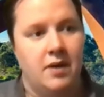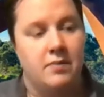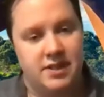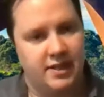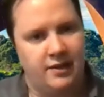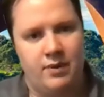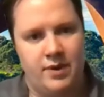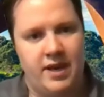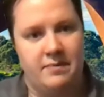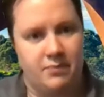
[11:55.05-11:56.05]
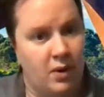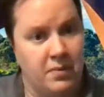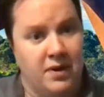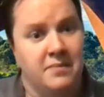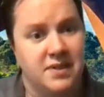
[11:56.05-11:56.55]
particularly when we hit
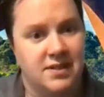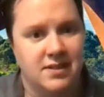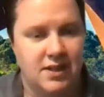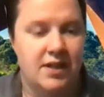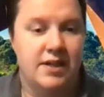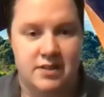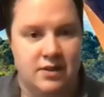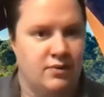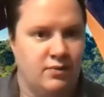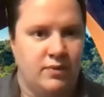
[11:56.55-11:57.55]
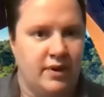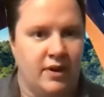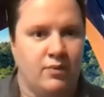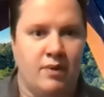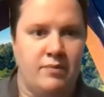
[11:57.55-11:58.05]
problems, so you
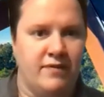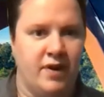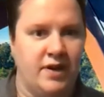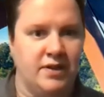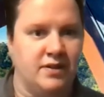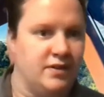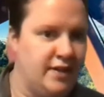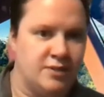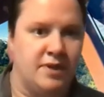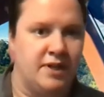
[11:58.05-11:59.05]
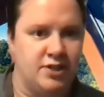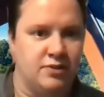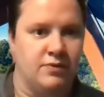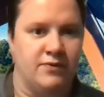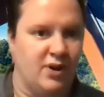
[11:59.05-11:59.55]
know, when we find that the
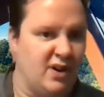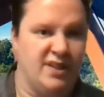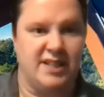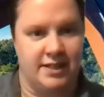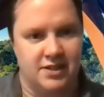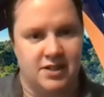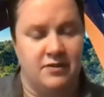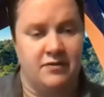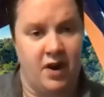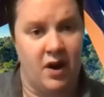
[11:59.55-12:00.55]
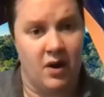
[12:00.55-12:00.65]
explanations we've got only take us so far,